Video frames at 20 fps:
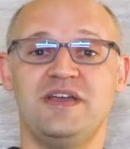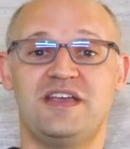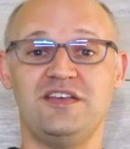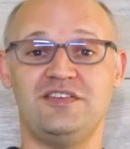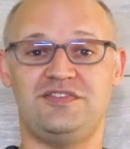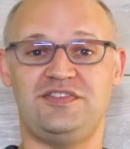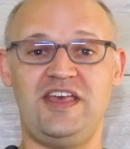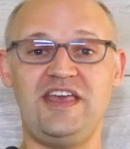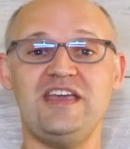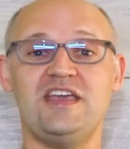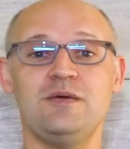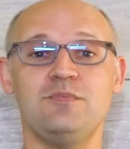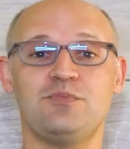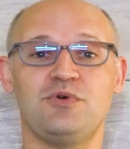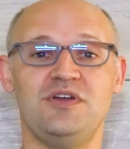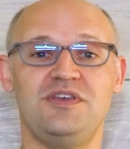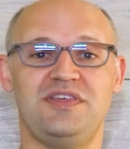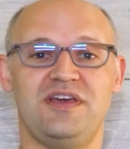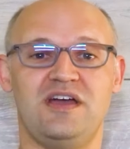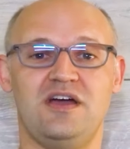because they can
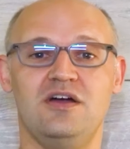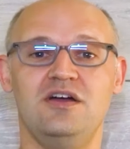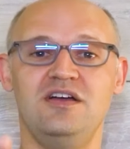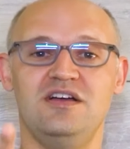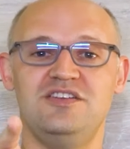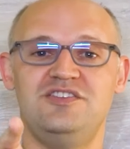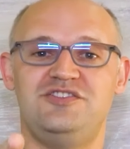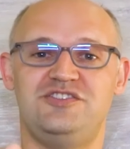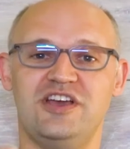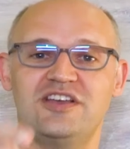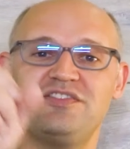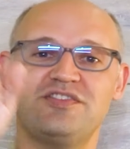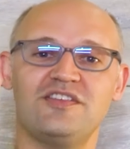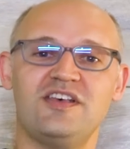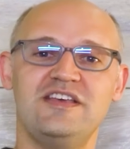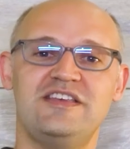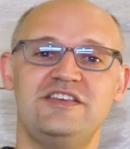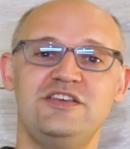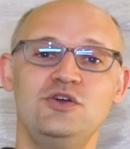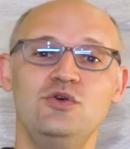breathe air just
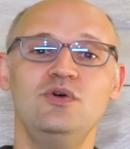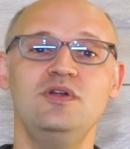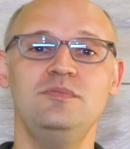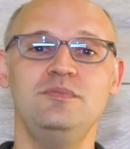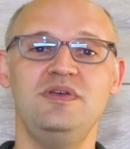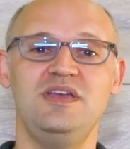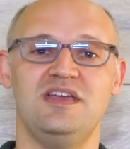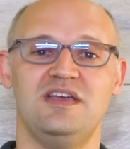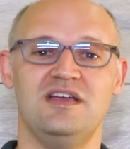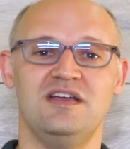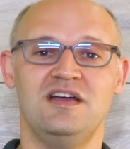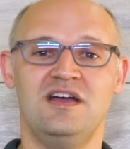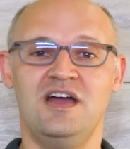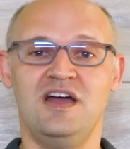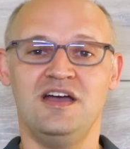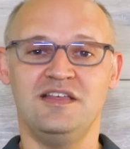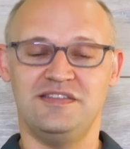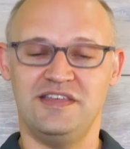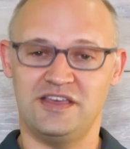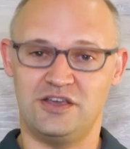like you and me.
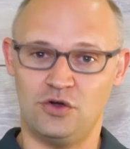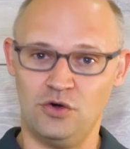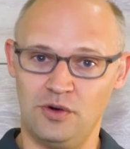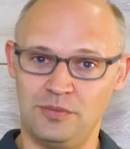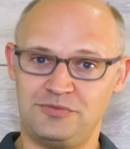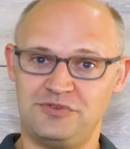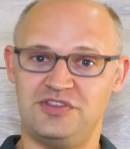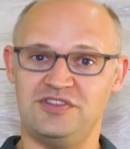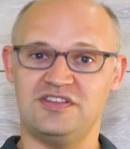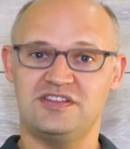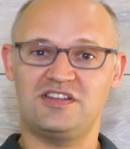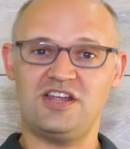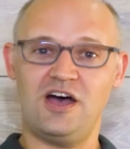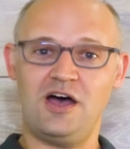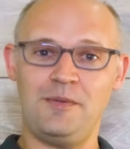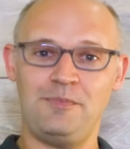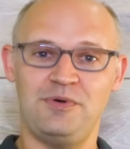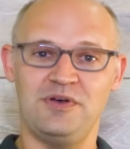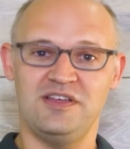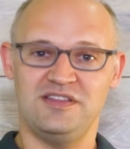They go up to the
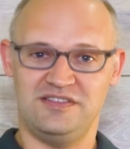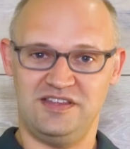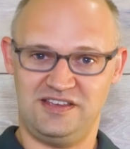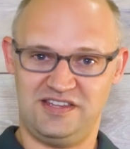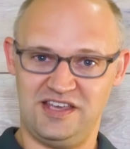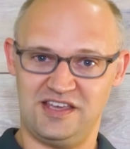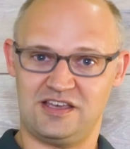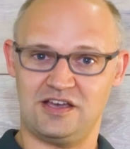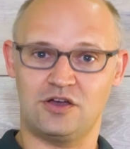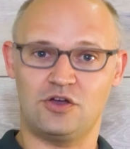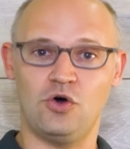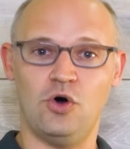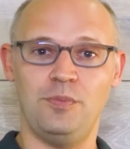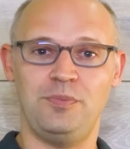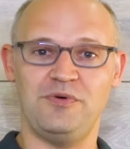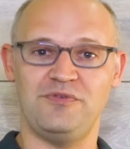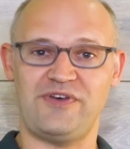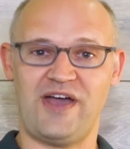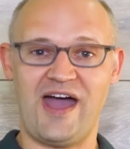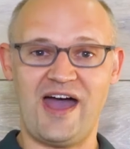top, they take a
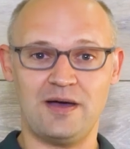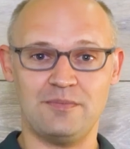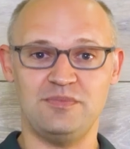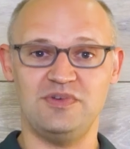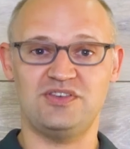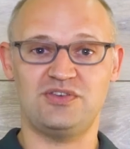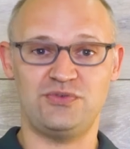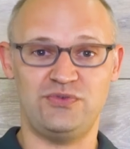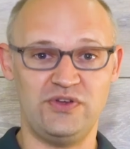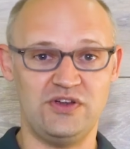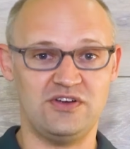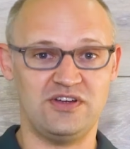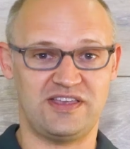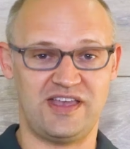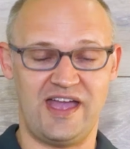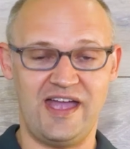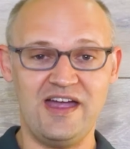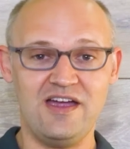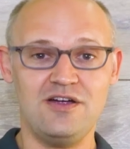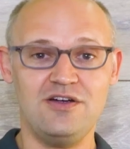gulp of
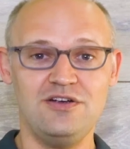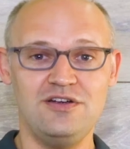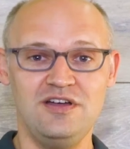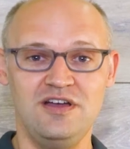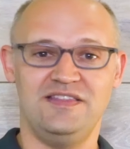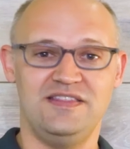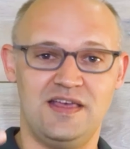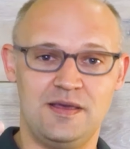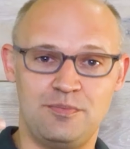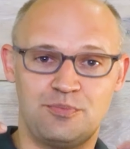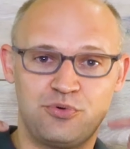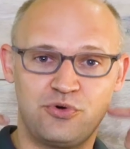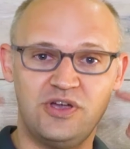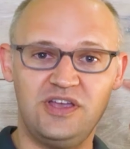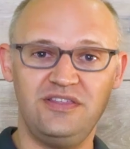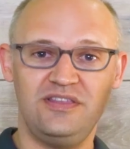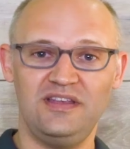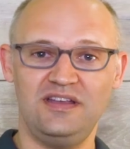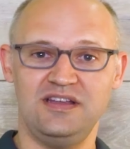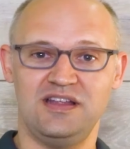atmospheric air, and they
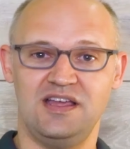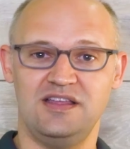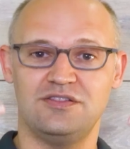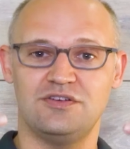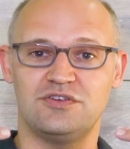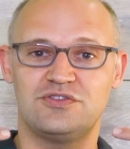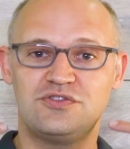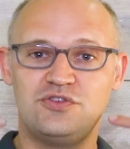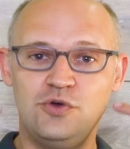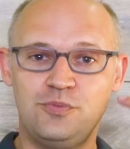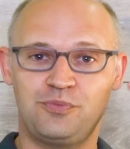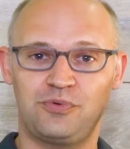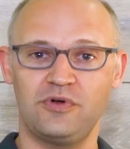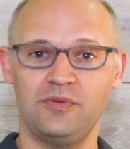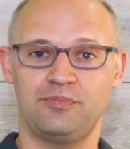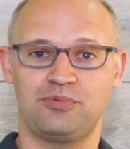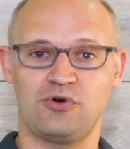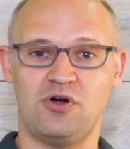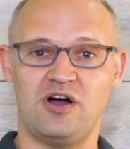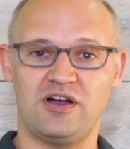breathe it in their
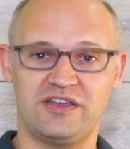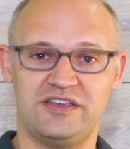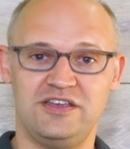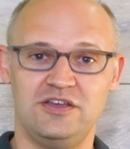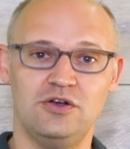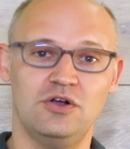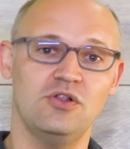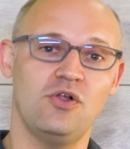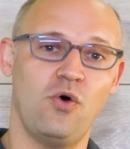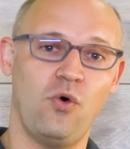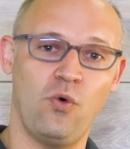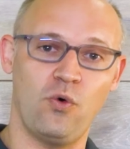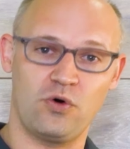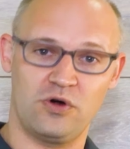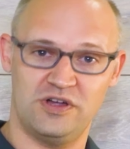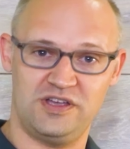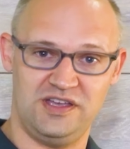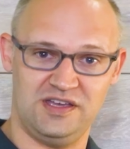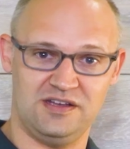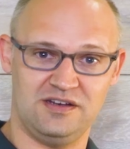suprabronchial
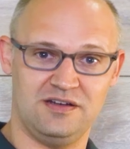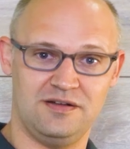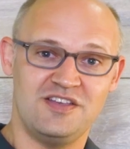organ.